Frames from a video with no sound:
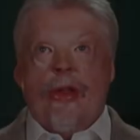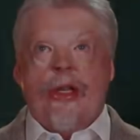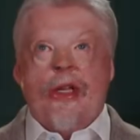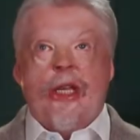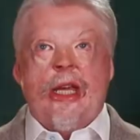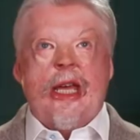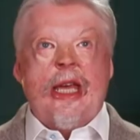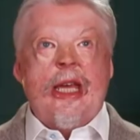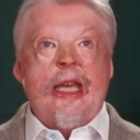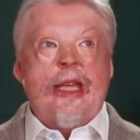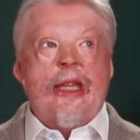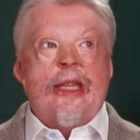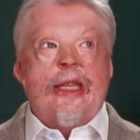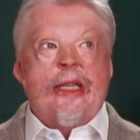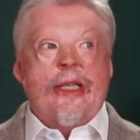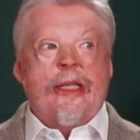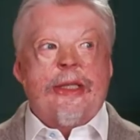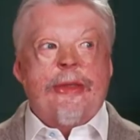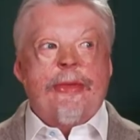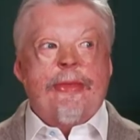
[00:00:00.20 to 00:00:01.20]
the day
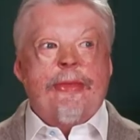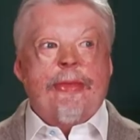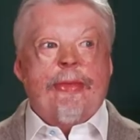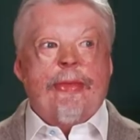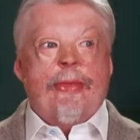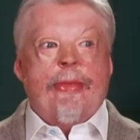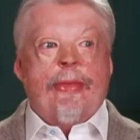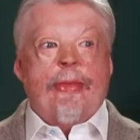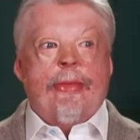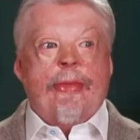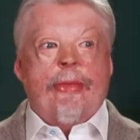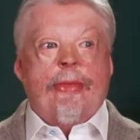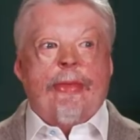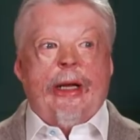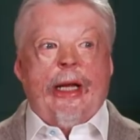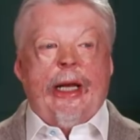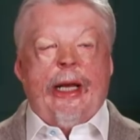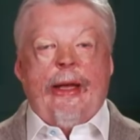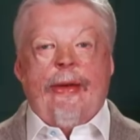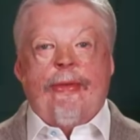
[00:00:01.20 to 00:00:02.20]
that
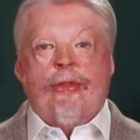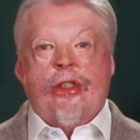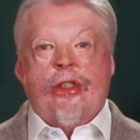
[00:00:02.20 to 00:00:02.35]
my life